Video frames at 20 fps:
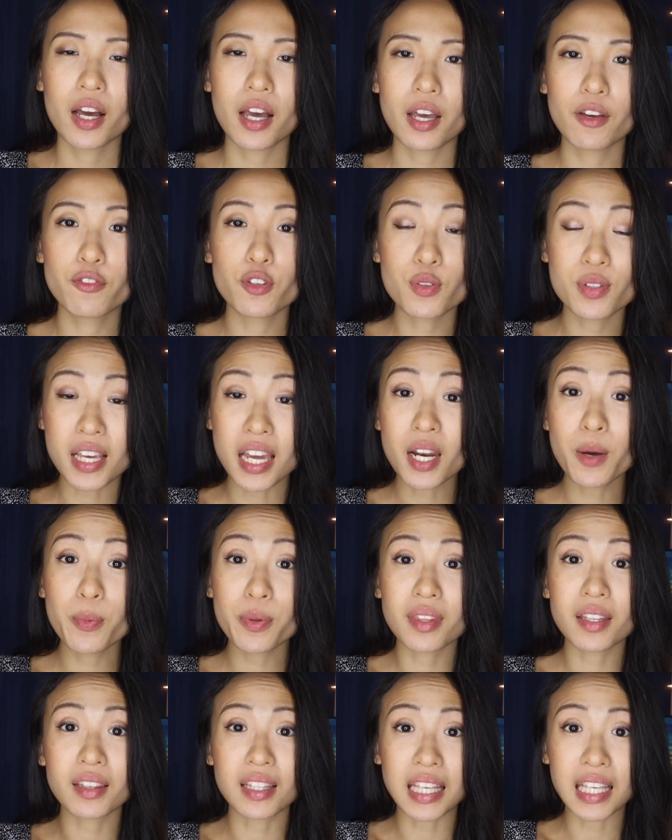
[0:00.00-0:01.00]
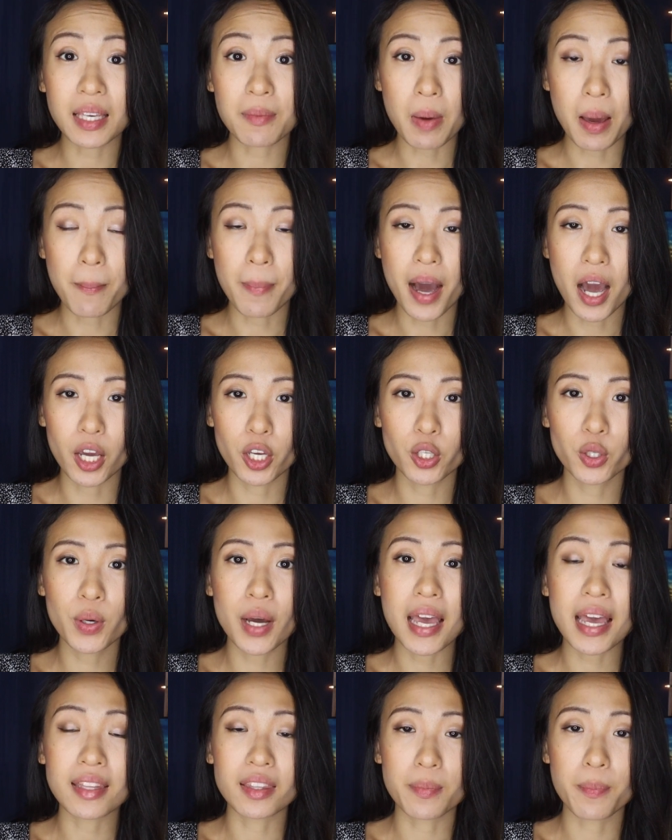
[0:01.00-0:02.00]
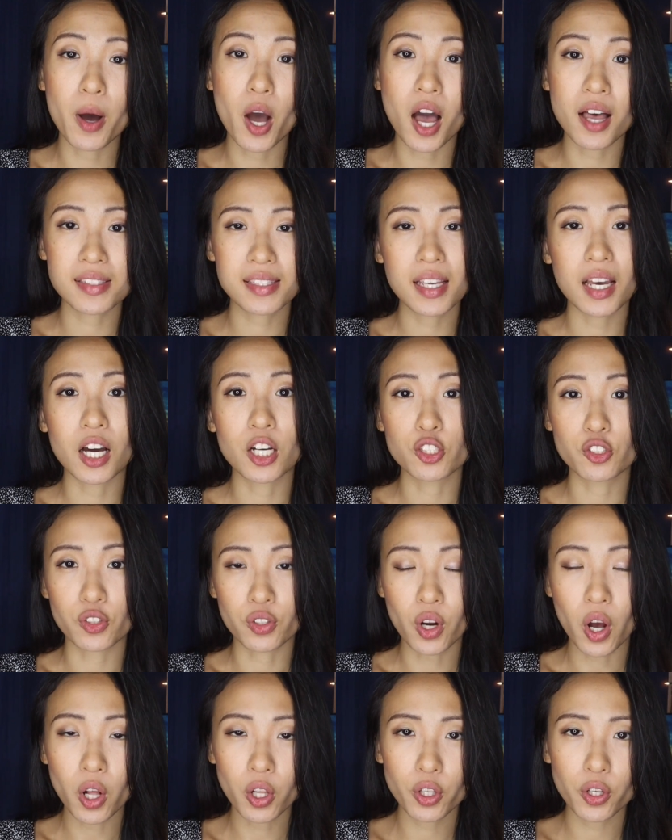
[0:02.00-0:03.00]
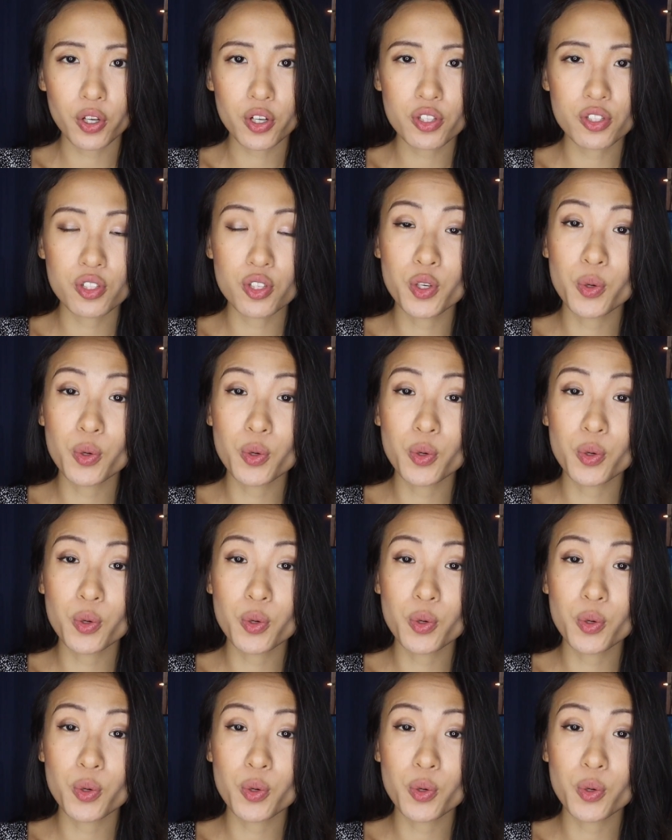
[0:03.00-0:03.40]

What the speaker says: If you sign up with the link in my bio and deposit $100,